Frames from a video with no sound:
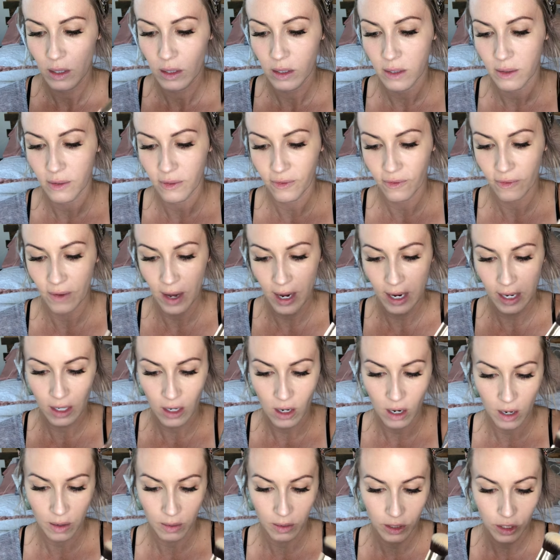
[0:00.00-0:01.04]
define
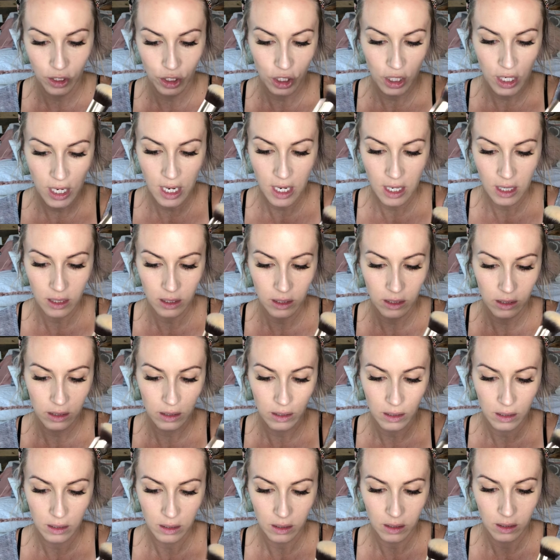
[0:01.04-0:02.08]
our
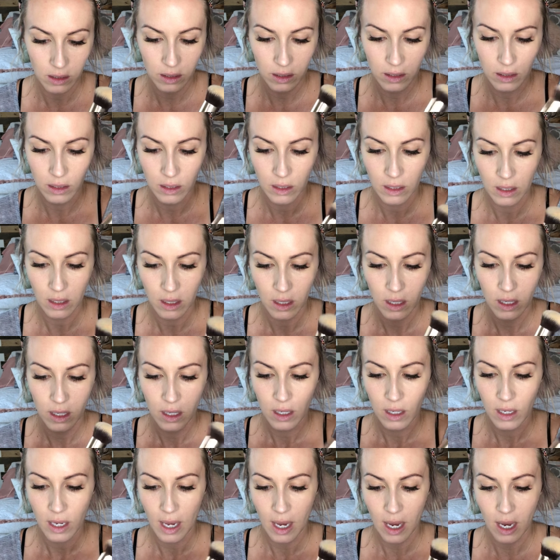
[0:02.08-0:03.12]
cheeks
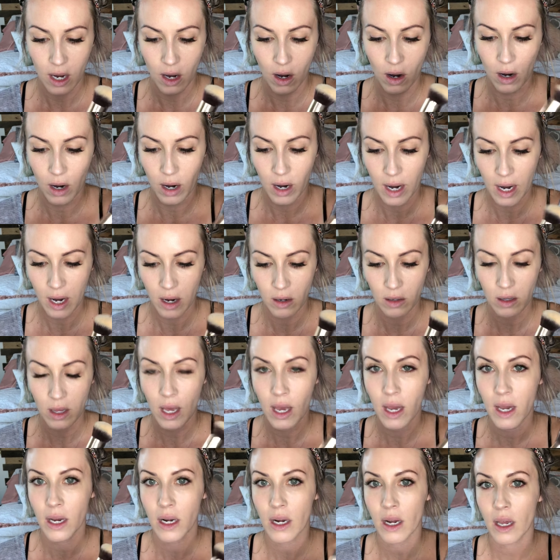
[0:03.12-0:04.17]
and our
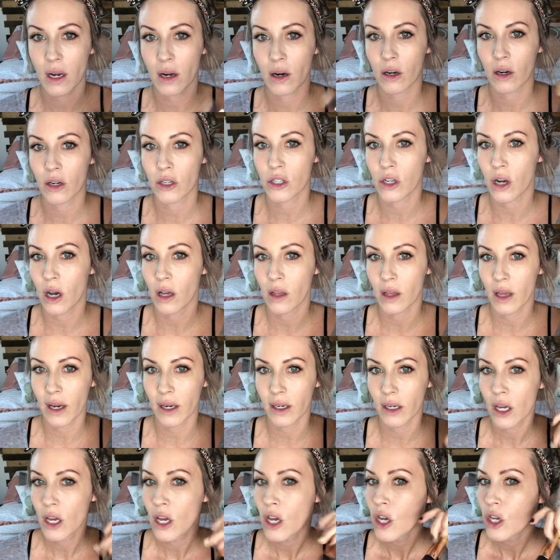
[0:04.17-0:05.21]
hairline and our jawline.
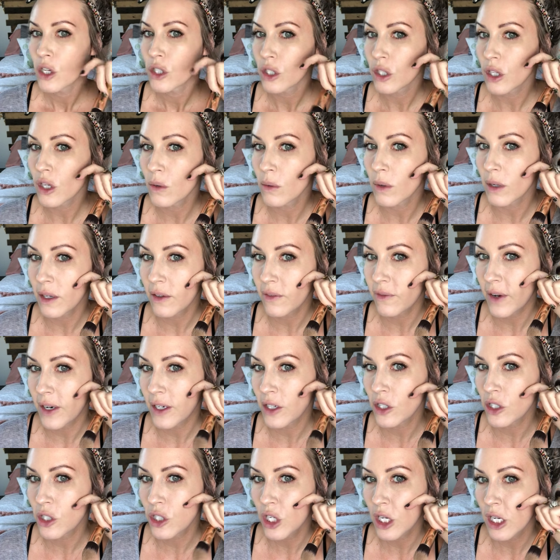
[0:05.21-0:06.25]
So you wanna find
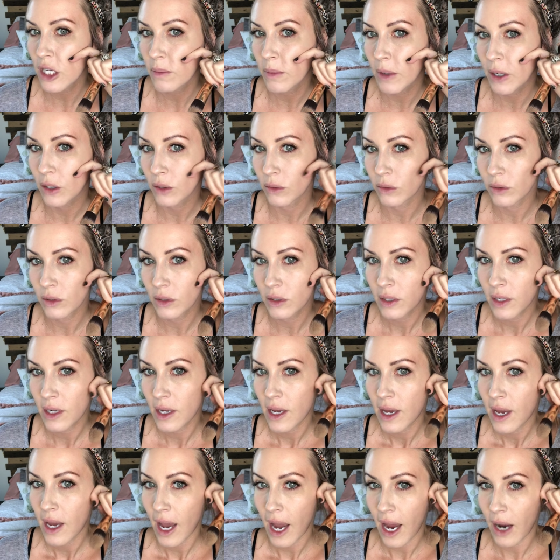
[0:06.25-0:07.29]
your cheekbone
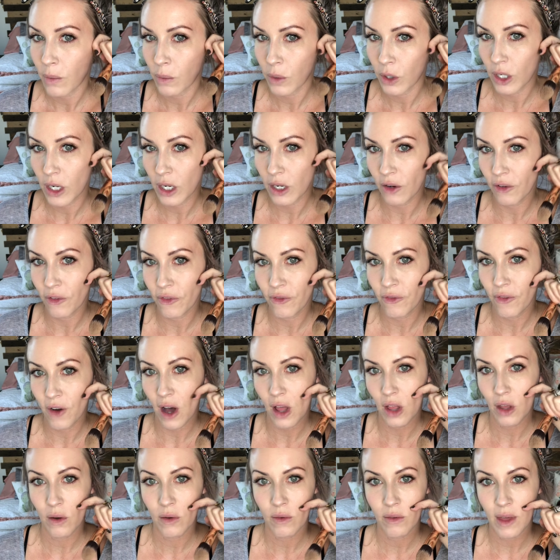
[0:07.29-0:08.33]
and we're gonna
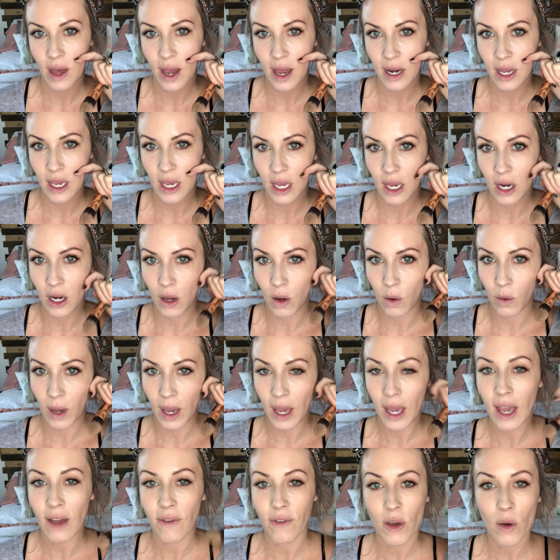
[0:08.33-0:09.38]
follow that in, okay?
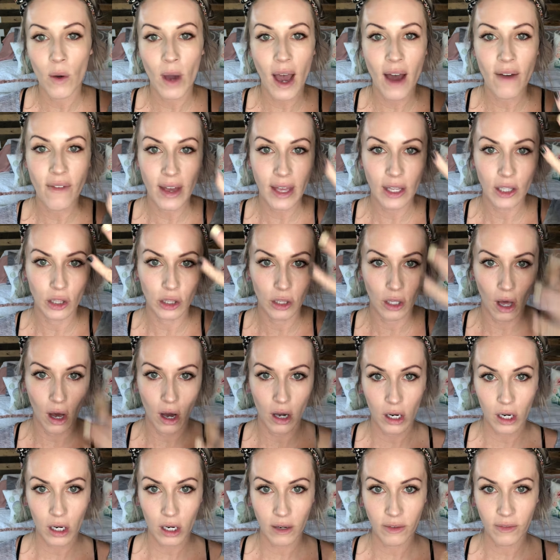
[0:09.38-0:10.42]
If you have a
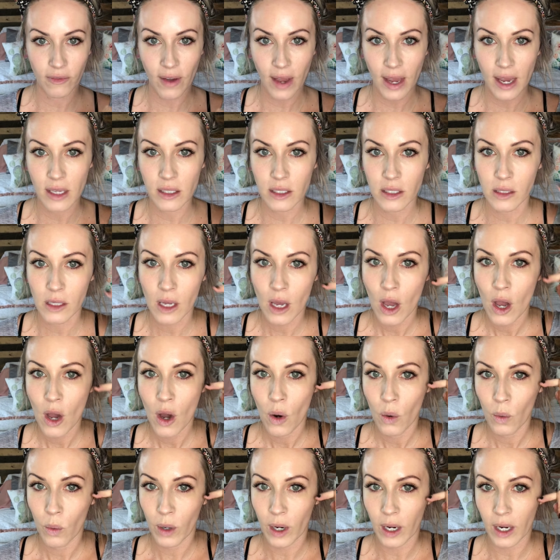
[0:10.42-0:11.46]
longer face,
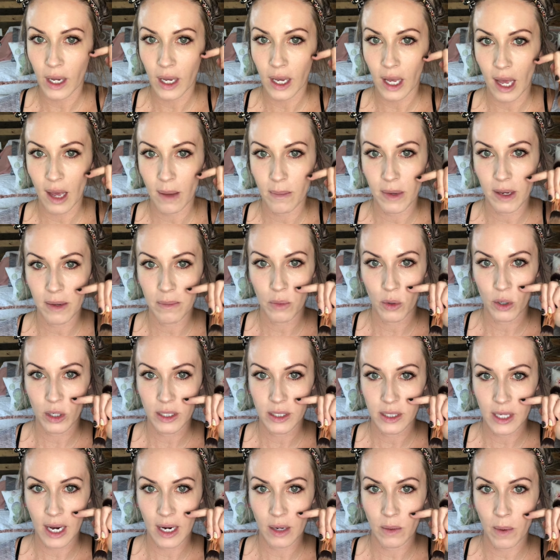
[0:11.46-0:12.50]
we're gonna come in more
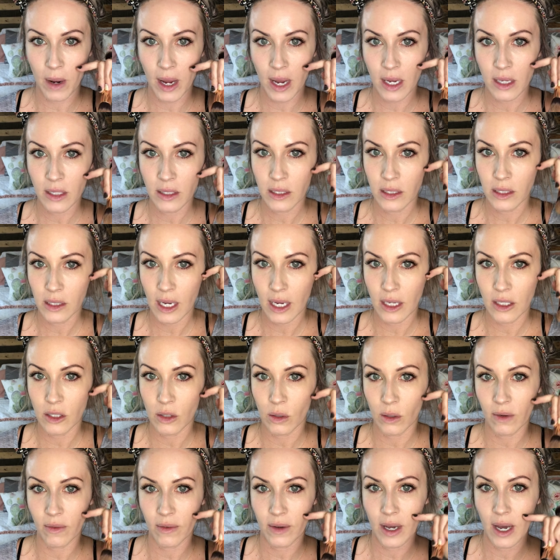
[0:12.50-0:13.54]
sideways and
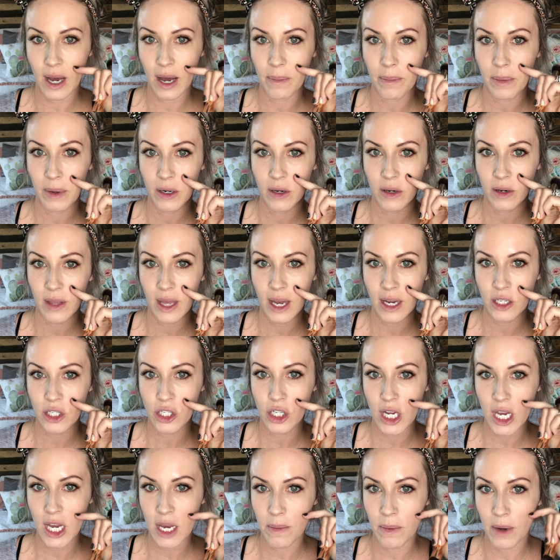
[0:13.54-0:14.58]
sort of cup under that
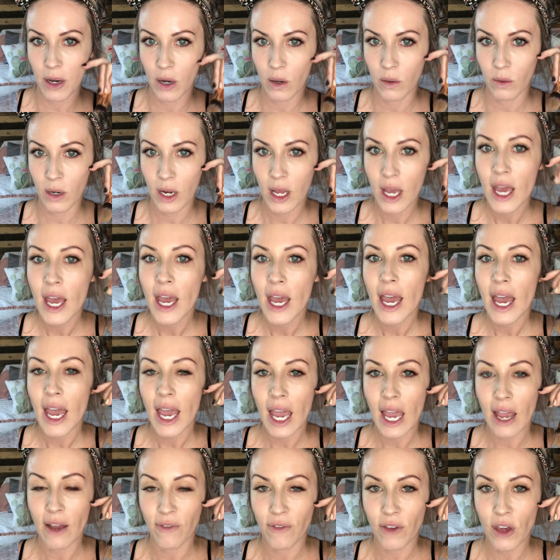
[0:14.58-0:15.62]
cheekbone.
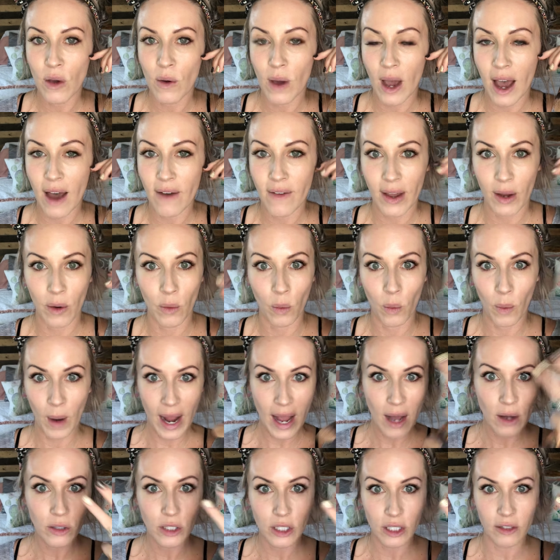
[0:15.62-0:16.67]
If you have a
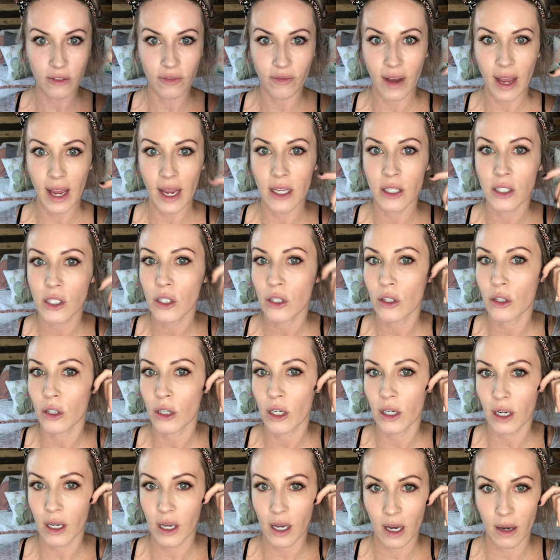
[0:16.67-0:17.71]
rounder face, you're
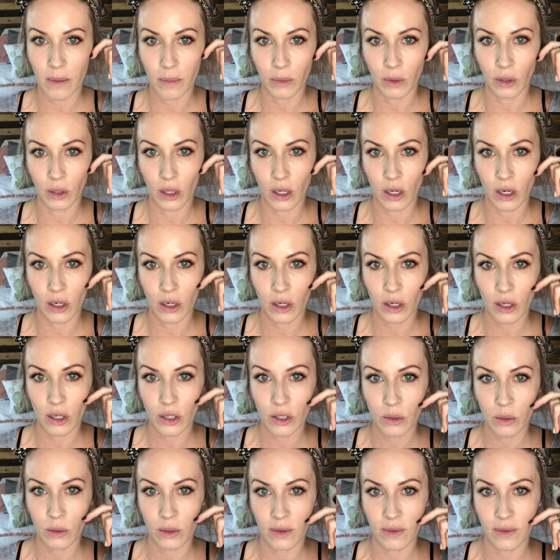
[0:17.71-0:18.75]
gonna come longer
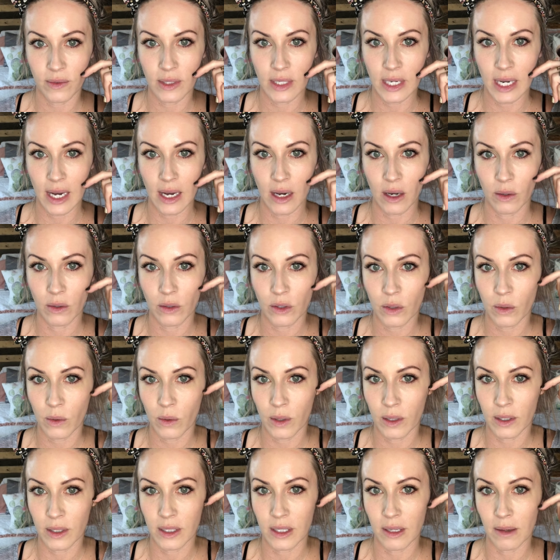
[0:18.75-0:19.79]
sort of down
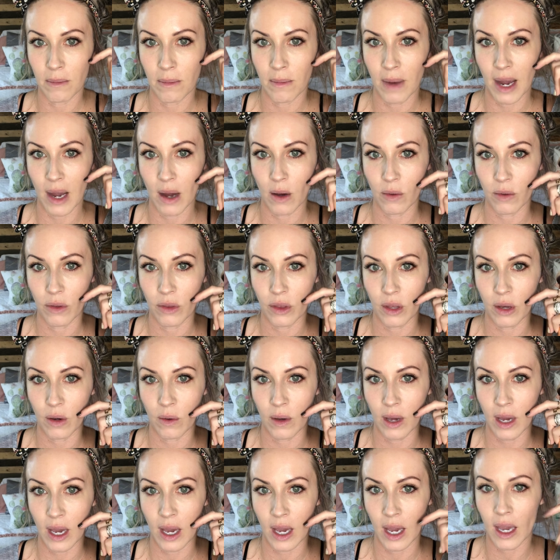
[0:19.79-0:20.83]
towards the mouth,
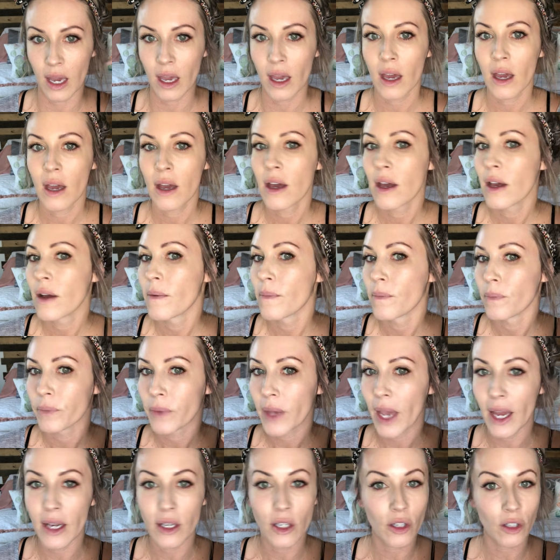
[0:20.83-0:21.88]
okay?
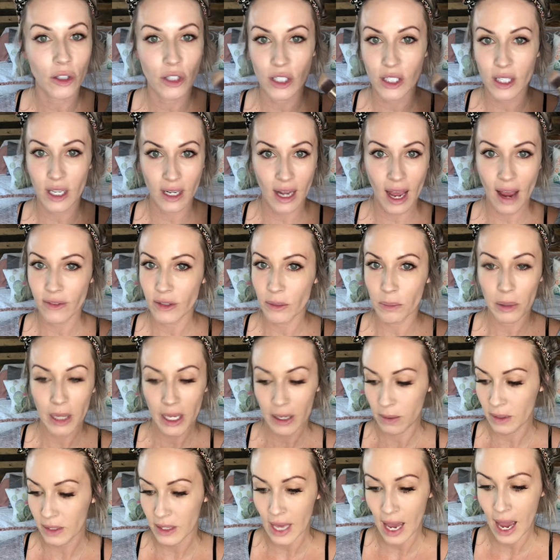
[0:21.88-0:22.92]
And you're just gonna have to play
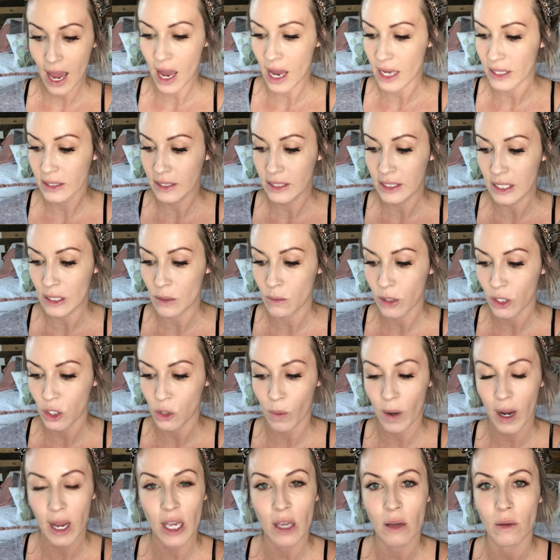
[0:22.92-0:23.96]
with that and see which
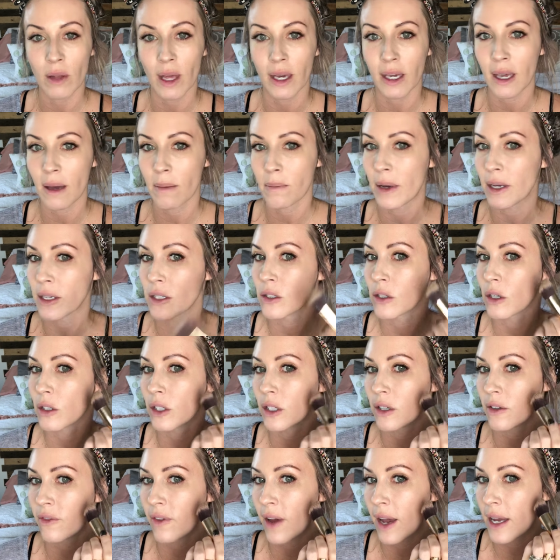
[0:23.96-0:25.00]
way you like it best on
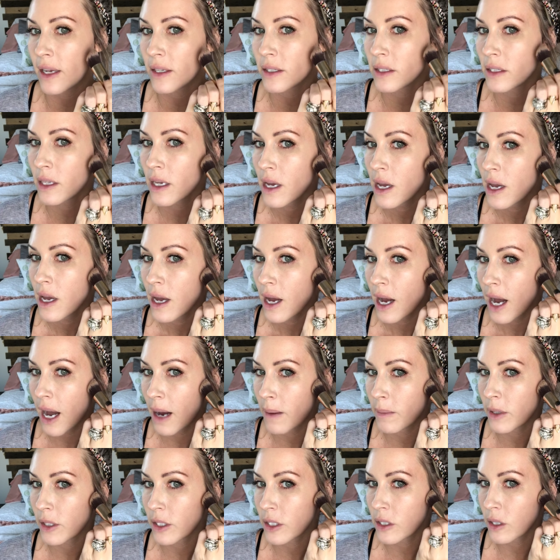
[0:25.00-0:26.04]
your face. I'm
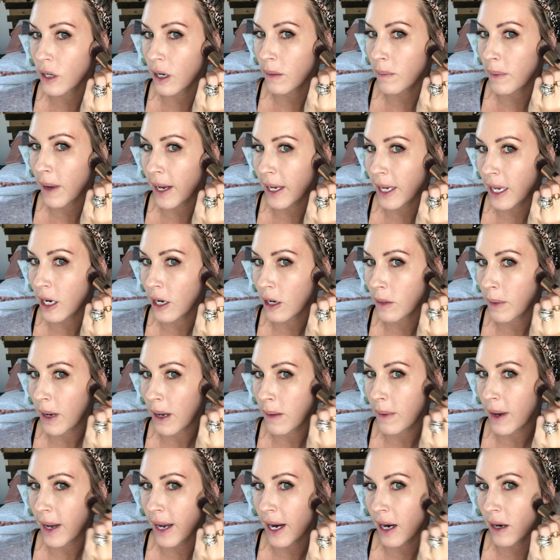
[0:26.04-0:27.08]
gonna start back here by
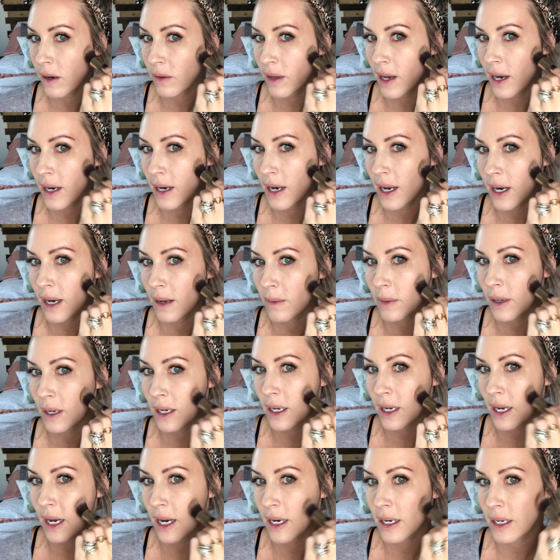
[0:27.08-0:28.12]
my hairline and I'm gonna
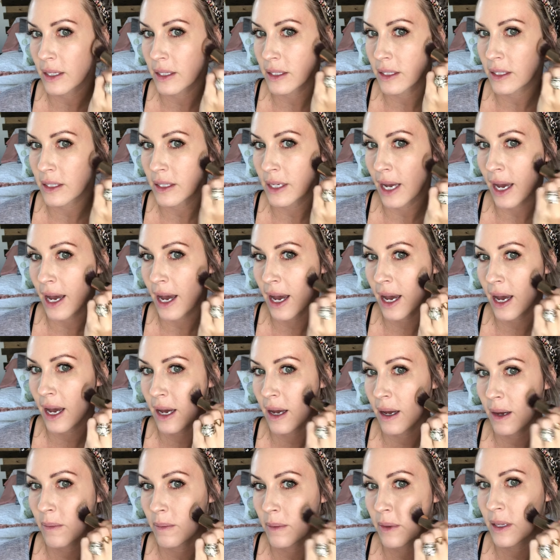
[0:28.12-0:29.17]
kind of
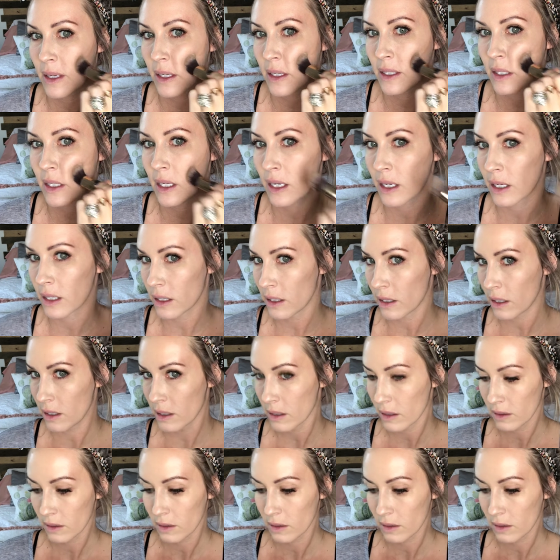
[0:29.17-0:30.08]
dab this in.